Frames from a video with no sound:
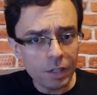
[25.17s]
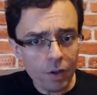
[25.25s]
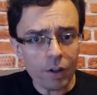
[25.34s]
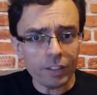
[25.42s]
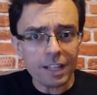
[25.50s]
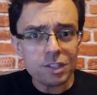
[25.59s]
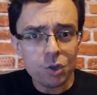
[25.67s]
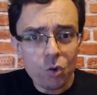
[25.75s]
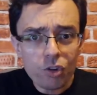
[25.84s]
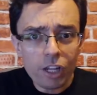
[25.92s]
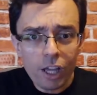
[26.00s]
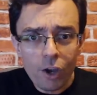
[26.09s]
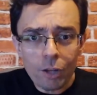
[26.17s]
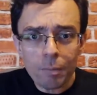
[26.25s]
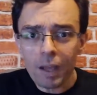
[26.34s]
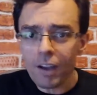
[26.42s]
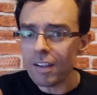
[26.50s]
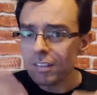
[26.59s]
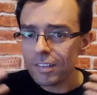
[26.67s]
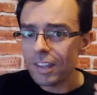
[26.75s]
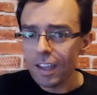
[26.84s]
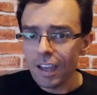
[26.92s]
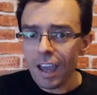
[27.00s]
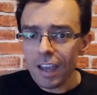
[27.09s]
Well, that's usually good
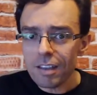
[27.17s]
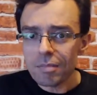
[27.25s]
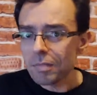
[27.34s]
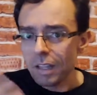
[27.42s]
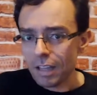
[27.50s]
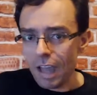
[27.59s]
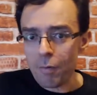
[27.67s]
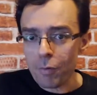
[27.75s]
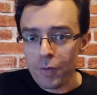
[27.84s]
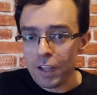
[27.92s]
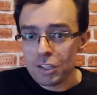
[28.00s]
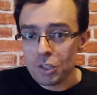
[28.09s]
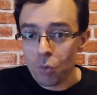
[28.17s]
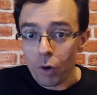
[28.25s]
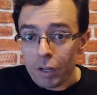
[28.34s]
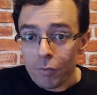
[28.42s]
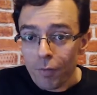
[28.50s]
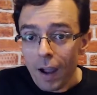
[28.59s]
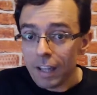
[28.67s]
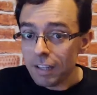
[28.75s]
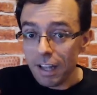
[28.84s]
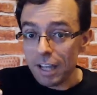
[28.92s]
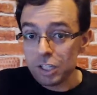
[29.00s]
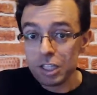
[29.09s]
because, hey, everything is working
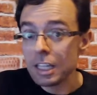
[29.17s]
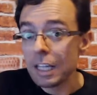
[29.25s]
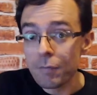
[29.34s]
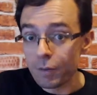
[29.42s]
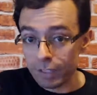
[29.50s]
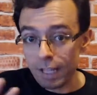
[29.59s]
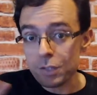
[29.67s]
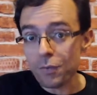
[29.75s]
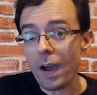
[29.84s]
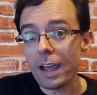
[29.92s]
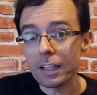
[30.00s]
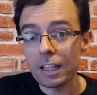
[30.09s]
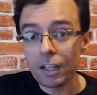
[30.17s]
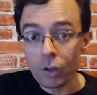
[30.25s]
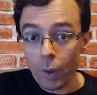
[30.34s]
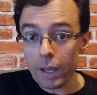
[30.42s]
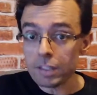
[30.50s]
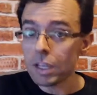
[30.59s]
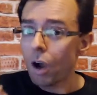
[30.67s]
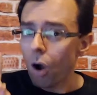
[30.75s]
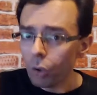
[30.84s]
fine. It's delivered, that's fine, great.